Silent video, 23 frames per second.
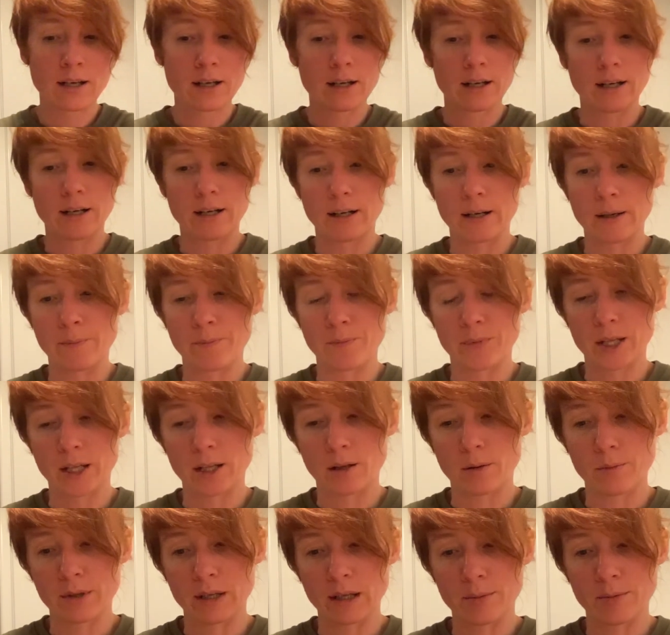then I'll
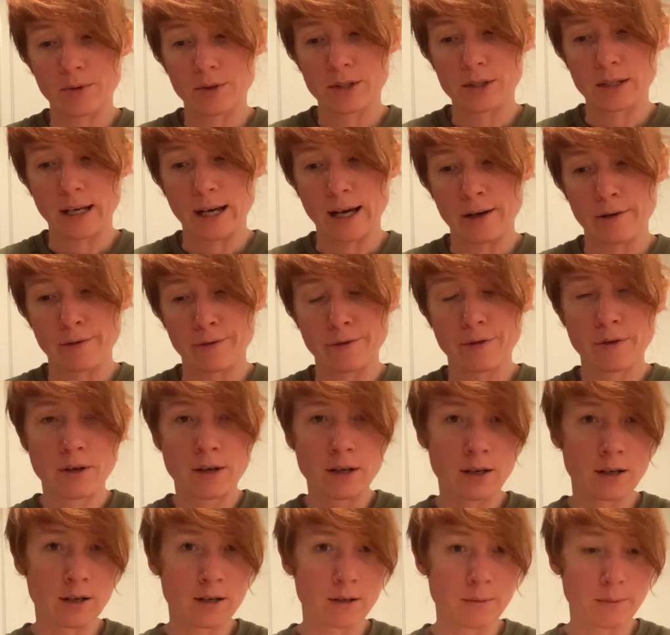be able to have
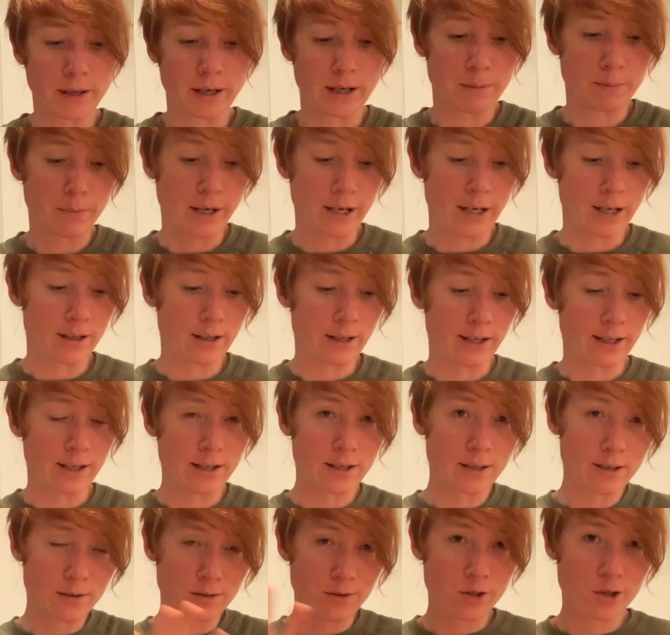my like
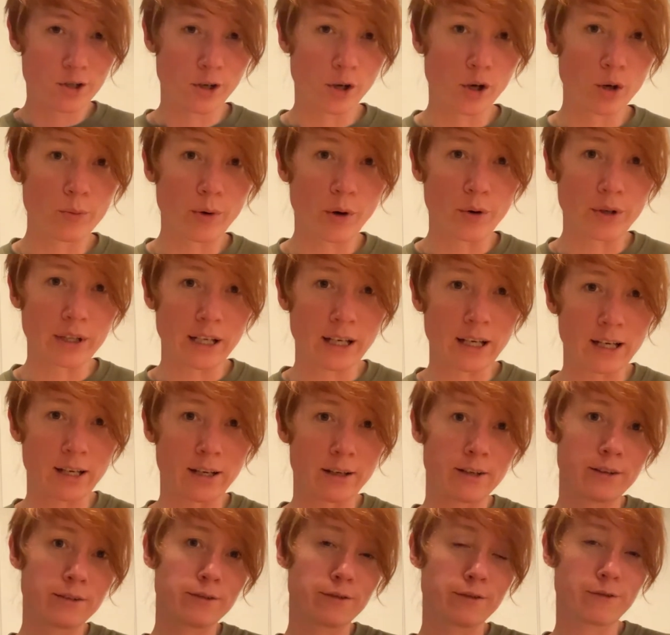
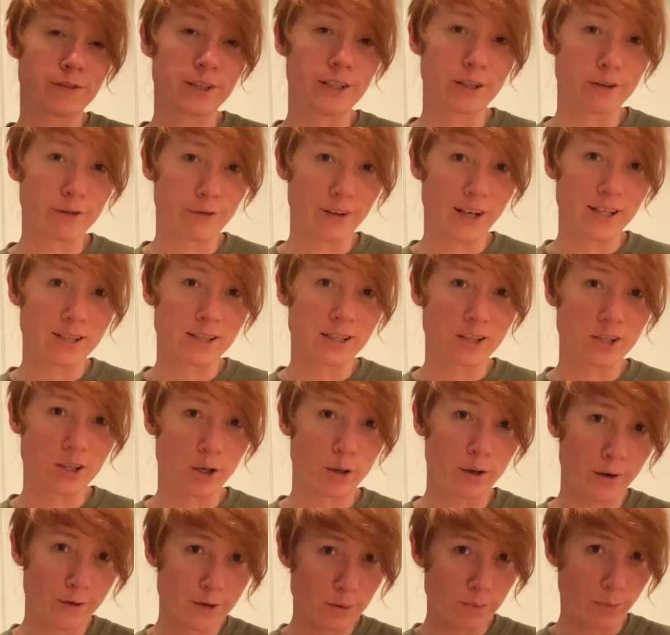showboaty, you know, fancy show
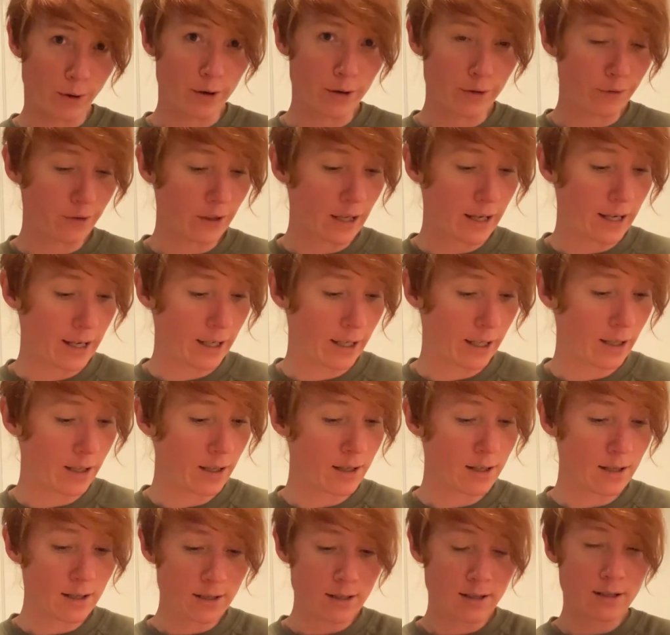off spark flying
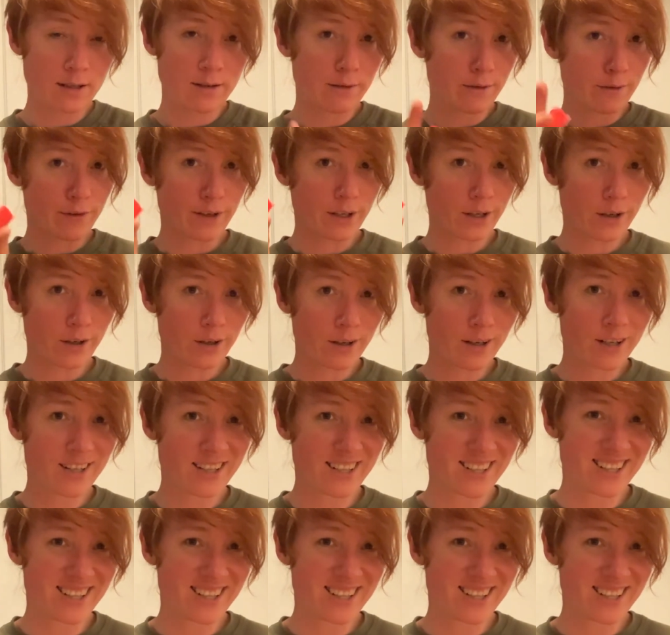fingers,